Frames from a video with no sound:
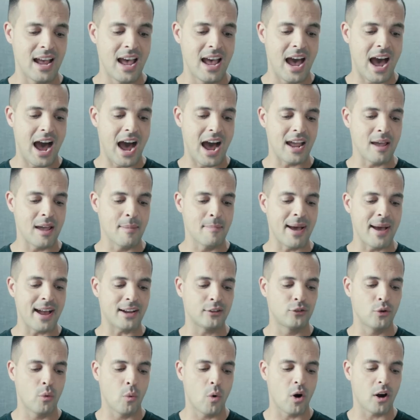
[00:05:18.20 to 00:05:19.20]
I am
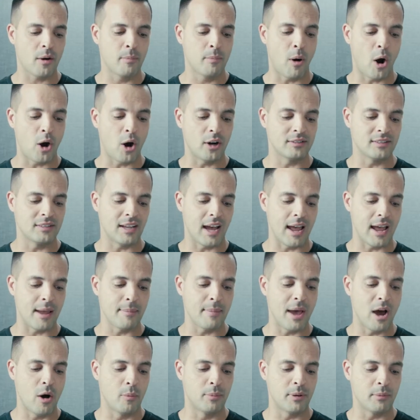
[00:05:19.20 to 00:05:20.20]
back to work part time
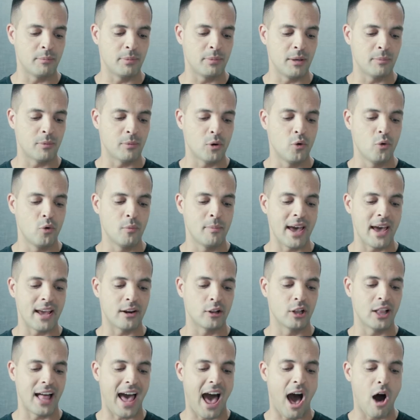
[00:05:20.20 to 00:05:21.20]
helping people who
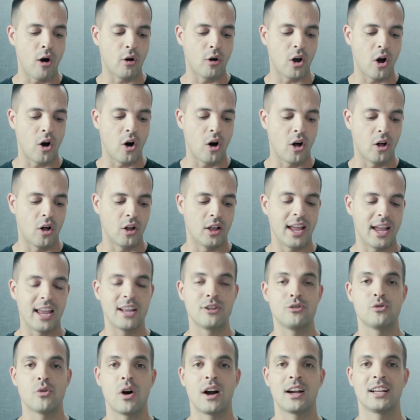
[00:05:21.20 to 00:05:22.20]
battle alcohol
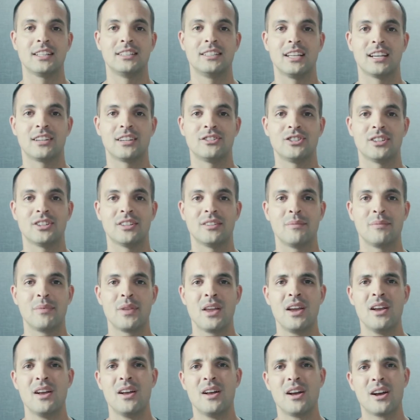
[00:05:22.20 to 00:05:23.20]
and drug addiction.
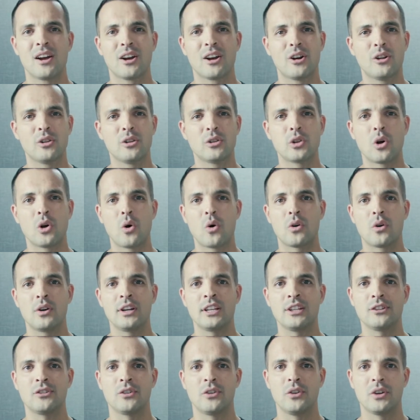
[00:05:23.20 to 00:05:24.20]

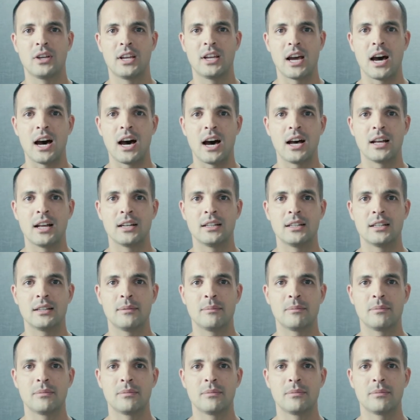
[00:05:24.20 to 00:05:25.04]
Glory to God.